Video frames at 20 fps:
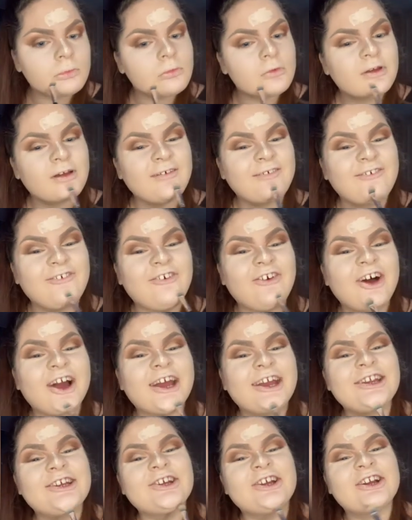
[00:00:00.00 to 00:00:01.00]
White
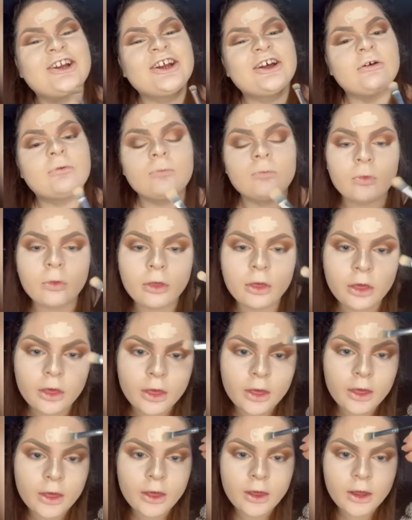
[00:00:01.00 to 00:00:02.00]
chin now.
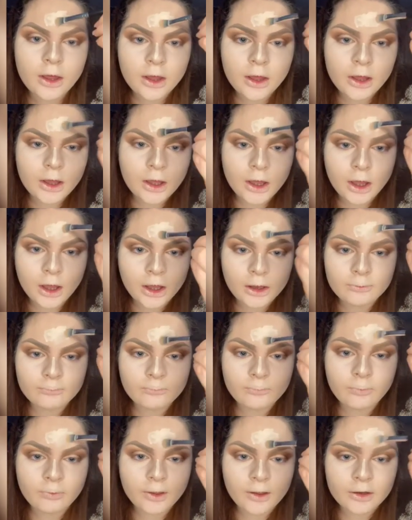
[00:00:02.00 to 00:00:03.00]
And
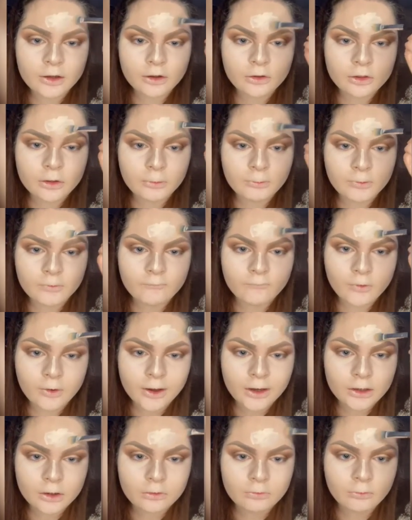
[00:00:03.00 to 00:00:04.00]
blend on top of the forehead
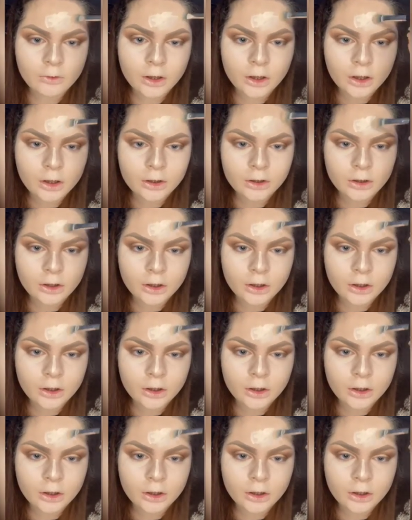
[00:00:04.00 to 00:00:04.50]
as well.